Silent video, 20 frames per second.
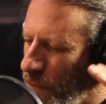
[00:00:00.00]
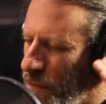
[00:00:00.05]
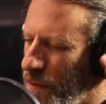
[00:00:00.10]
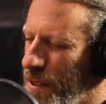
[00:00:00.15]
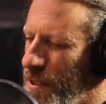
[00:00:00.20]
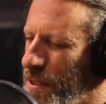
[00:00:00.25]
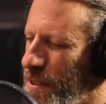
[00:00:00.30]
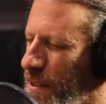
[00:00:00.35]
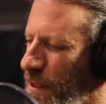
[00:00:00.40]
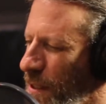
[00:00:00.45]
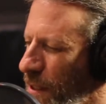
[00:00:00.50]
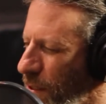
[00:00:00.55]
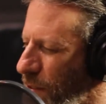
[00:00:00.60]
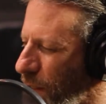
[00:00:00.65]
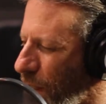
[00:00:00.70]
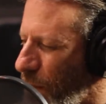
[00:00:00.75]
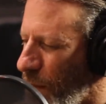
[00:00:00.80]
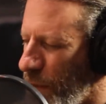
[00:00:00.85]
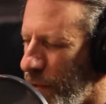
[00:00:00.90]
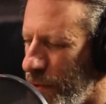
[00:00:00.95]
of these cities
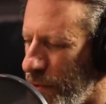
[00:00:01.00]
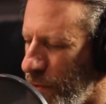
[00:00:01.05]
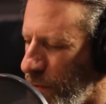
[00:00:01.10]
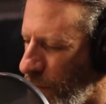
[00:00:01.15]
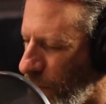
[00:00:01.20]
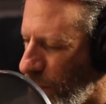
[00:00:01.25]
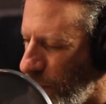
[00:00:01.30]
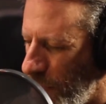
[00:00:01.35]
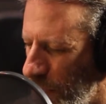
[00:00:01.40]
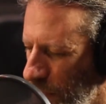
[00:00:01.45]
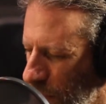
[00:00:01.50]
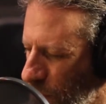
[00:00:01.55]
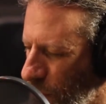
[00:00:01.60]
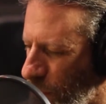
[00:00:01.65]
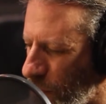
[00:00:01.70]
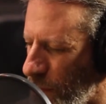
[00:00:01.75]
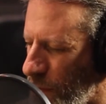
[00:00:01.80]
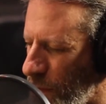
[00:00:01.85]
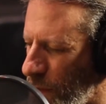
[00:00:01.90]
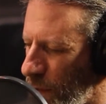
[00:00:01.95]
are within your
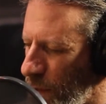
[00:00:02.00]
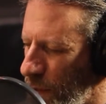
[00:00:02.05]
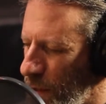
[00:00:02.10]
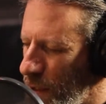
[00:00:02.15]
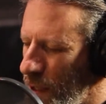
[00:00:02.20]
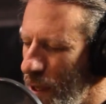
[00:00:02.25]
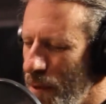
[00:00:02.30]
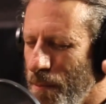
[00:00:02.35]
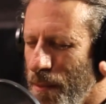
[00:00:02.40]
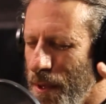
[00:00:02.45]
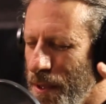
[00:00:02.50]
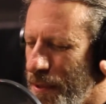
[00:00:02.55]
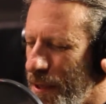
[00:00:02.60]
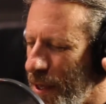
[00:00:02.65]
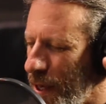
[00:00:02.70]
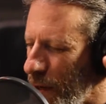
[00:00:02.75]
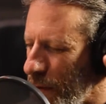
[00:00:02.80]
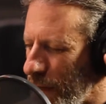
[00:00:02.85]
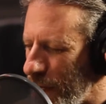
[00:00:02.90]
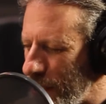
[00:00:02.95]
reach, but
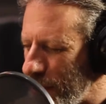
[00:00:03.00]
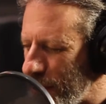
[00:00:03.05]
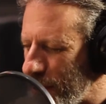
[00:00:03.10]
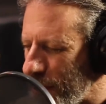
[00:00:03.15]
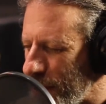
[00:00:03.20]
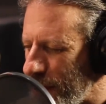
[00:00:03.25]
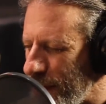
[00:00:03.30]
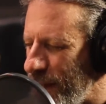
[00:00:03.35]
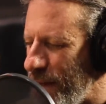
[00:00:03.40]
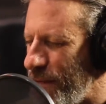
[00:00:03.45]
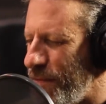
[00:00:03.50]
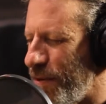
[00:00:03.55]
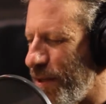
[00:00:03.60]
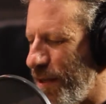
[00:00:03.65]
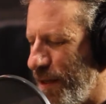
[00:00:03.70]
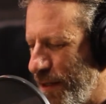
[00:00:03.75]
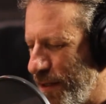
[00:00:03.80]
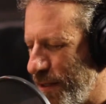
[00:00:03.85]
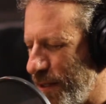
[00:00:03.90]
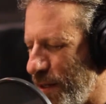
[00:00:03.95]
they are
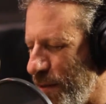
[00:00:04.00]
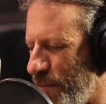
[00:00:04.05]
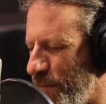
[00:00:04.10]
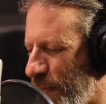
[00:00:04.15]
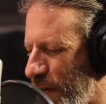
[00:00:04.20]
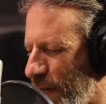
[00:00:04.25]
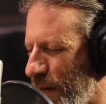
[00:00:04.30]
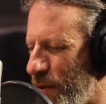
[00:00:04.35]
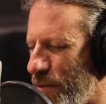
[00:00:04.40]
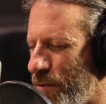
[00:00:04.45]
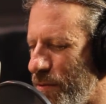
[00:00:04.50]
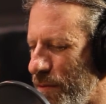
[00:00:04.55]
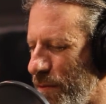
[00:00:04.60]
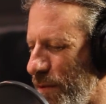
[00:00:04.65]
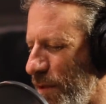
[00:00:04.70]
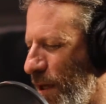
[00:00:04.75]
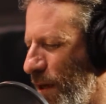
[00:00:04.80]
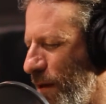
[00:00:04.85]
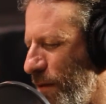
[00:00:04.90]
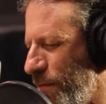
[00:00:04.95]
insignificant compared to
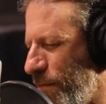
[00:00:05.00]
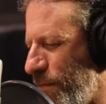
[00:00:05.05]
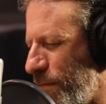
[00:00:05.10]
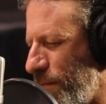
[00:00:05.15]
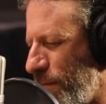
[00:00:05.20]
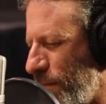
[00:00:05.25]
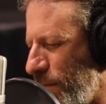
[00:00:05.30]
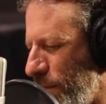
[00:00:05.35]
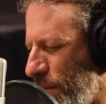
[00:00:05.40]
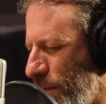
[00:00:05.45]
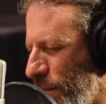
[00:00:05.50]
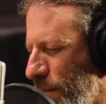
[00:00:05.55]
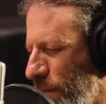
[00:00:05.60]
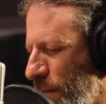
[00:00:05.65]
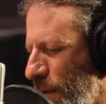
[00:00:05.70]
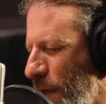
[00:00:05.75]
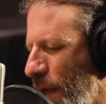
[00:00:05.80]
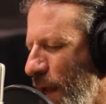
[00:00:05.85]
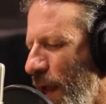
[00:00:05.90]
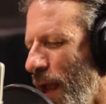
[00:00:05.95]
love.
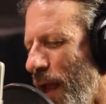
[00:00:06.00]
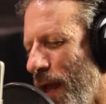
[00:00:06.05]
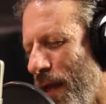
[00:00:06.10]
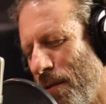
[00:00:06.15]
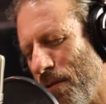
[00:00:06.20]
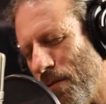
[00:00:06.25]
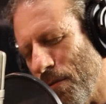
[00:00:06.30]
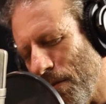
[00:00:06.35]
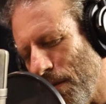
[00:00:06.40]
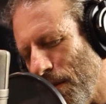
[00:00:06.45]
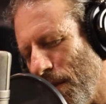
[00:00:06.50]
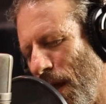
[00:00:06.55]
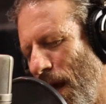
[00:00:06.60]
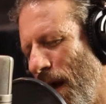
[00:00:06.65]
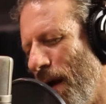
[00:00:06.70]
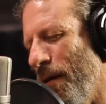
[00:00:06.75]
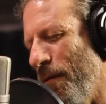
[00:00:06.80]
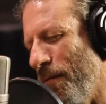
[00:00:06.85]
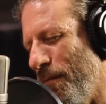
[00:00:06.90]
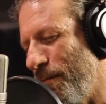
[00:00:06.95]
And to
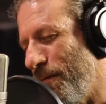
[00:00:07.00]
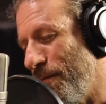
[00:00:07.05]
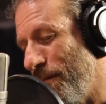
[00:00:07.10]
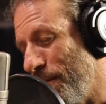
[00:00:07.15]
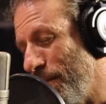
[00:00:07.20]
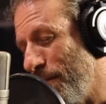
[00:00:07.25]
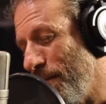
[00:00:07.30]
love,